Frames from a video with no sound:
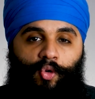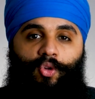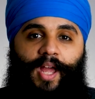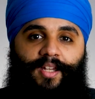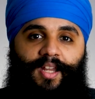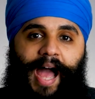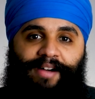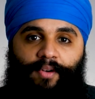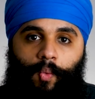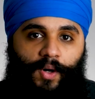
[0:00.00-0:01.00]
who like to
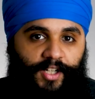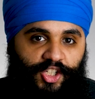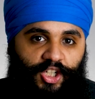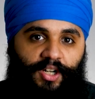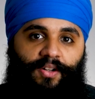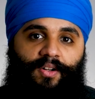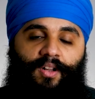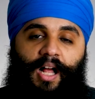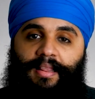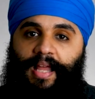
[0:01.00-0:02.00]
have a work
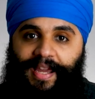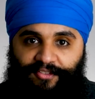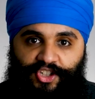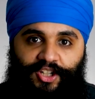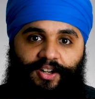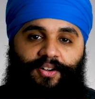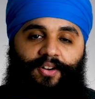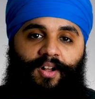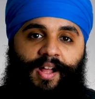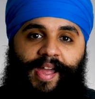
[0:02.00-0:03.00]
journal, a life journal,